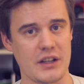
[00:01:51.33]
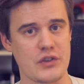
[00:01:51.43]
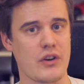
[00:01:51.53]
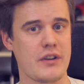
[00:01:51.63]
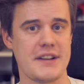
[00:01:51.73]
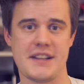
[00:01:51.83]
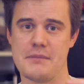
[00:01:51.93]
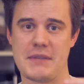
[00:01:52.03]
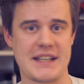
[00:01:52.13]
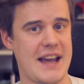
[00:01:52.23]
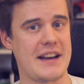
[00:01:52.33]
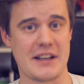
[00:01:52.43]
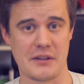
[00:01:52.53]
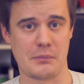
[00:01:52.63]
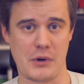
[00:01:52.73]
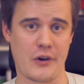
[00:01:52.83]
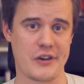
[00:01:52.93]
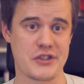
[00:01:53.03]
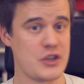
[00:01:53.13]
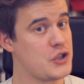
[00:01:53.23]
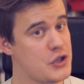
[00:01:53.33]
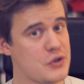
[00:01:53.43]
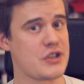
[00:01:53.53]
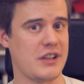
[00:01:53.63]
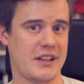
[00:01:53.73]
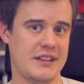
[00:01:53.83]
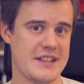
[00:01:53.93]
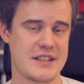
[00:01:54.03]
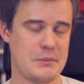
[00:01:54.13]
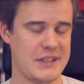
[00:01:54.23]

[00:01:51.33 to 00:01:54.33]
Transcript: electronic and mechanical parts, usually at least.